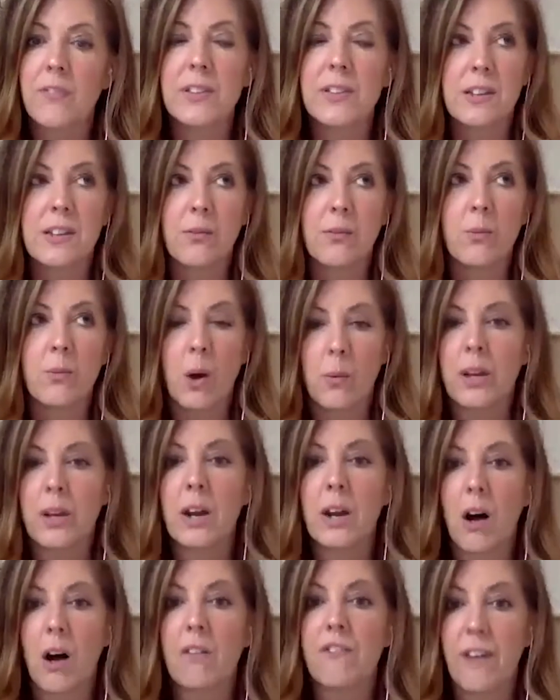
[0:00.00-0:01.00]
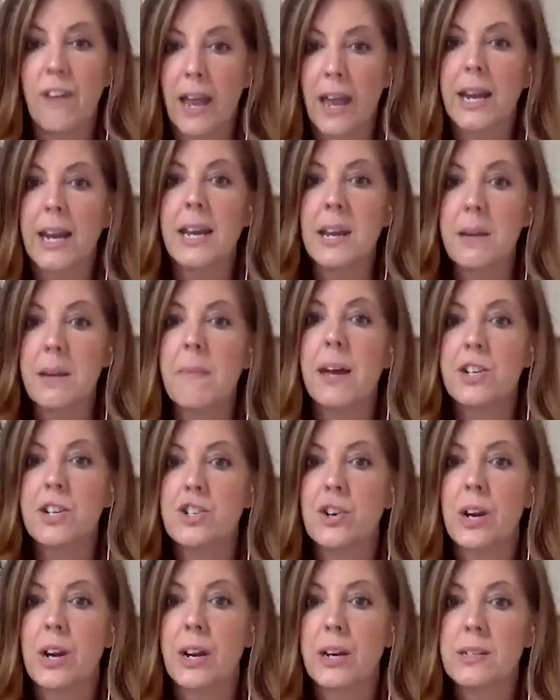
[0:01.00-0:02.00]
it's what we call vanity
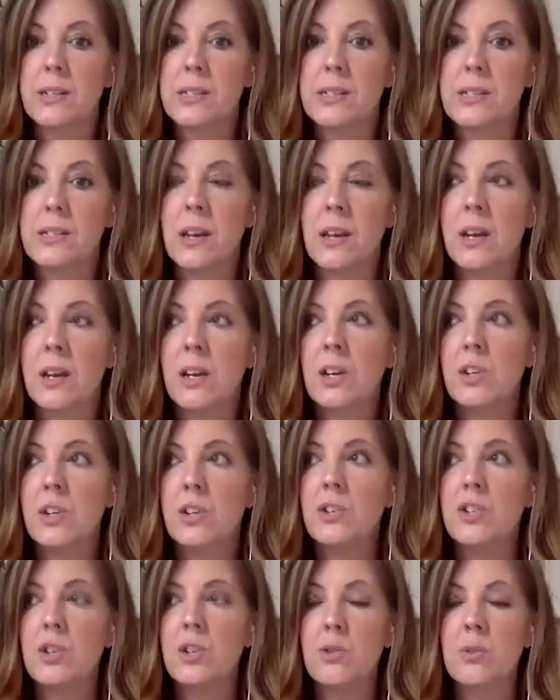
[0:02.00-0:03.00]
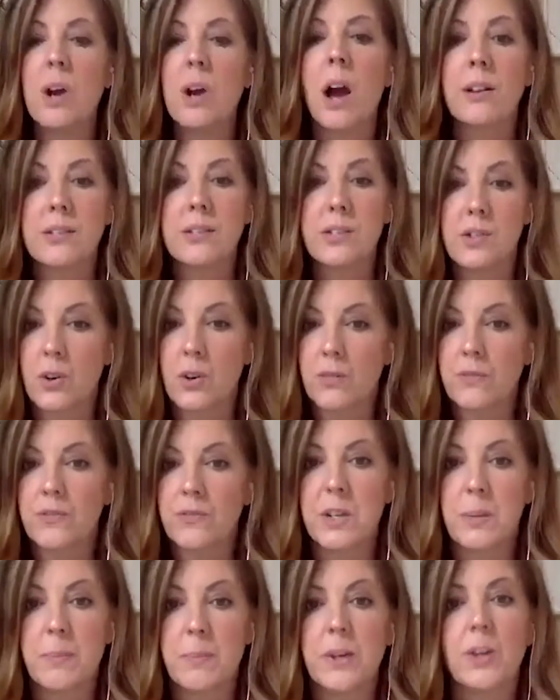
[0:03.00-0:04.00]
metrics, do not serve
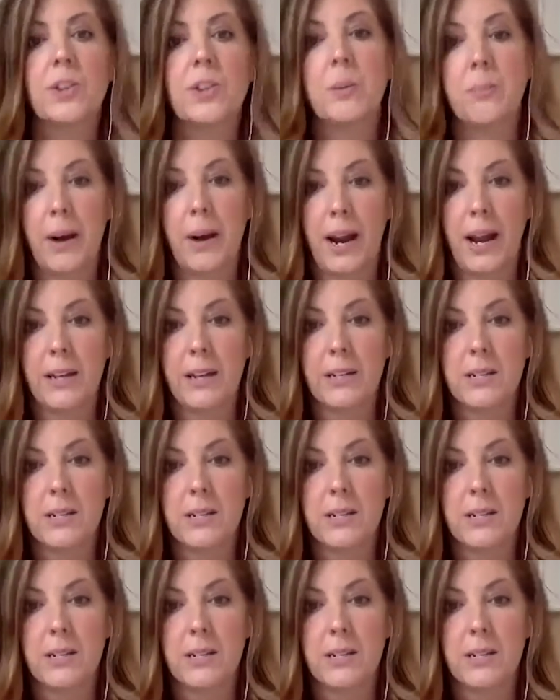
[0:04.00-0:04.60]
to build a brand.